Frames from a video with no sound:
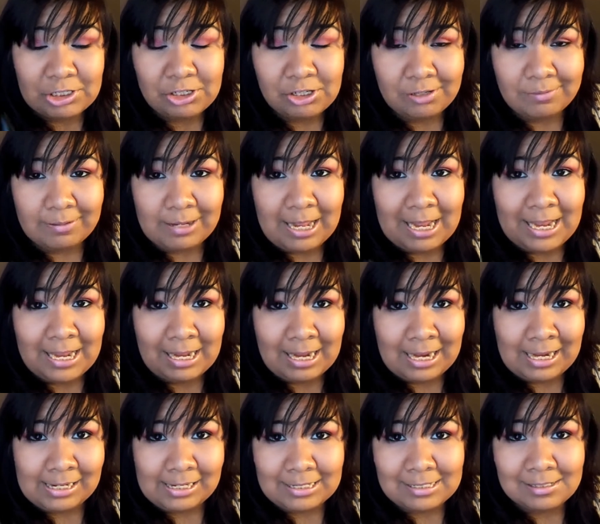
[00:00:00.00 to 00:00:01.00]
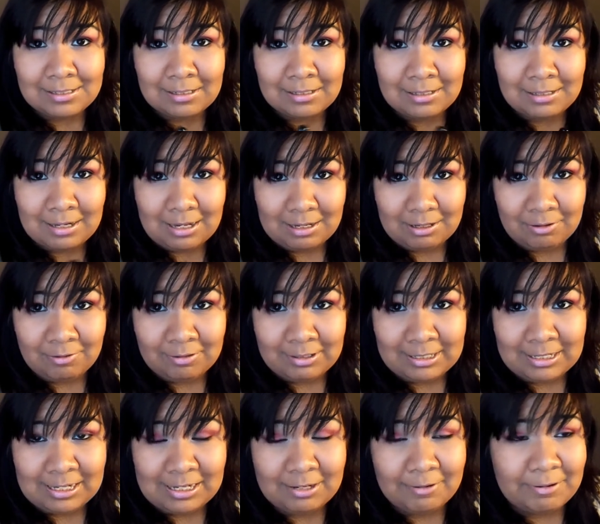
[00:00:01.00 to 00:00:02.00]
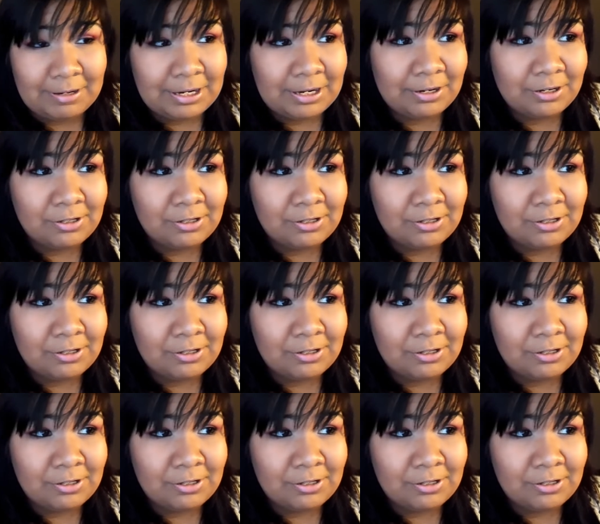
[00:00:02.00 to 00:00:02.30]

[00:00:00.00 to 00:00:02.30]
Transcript: you apply it. It is not going anywhere.